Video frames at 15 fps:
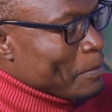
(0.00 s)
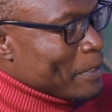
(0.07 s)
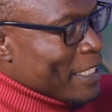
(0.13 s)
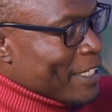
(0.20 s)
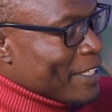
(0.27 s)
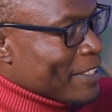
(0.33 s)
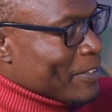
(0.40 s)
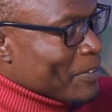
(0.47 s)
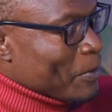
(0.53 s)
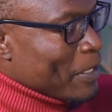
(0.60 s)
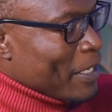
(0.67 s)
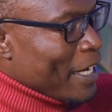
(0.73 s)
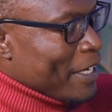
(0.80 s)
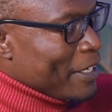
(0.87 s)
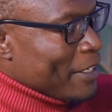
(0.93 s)
Check it
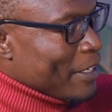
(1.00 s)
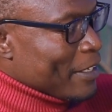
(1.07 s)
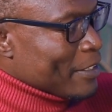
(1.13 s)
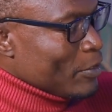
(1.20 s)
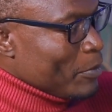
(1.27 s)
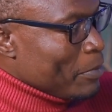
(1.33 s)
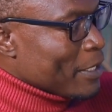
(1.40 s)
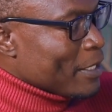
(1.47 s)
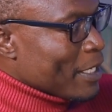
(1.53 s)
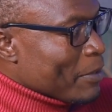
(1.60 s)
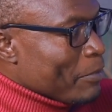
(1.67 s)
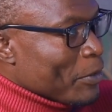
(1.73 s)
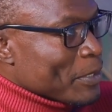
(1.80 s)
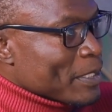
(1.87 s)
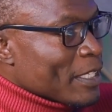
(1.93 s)
online. It should be
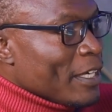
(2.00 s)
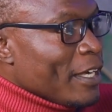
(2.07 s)
Greg Mills.